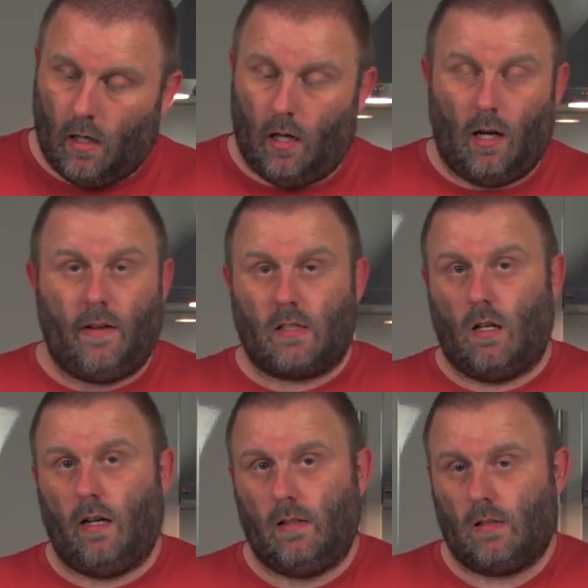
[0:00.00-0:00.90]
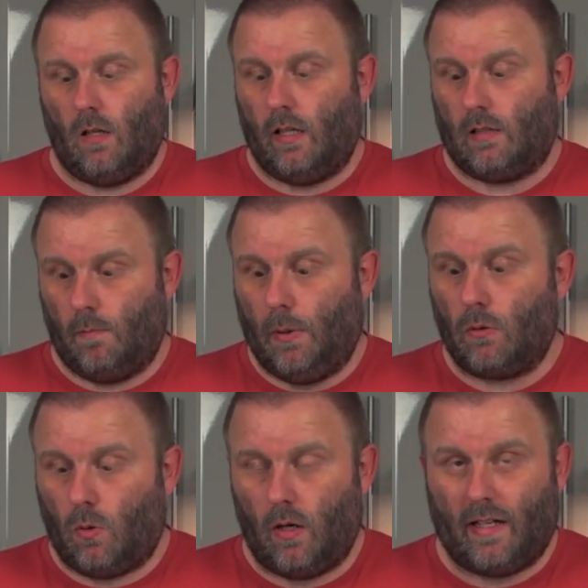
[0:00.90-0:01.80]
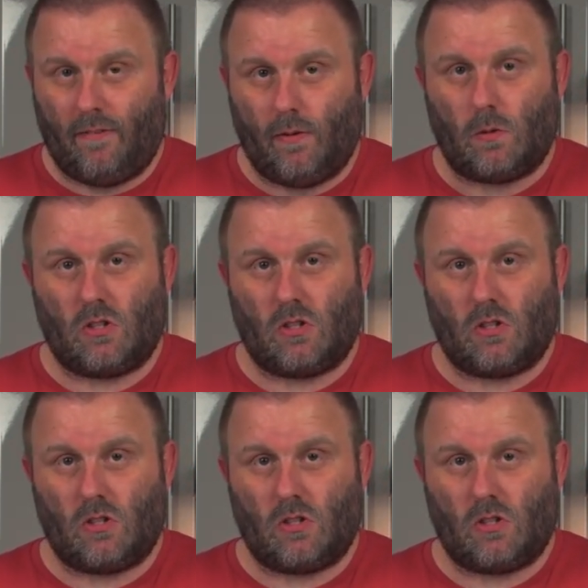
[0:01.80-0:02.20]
I like this light, it's nice. The build quality feels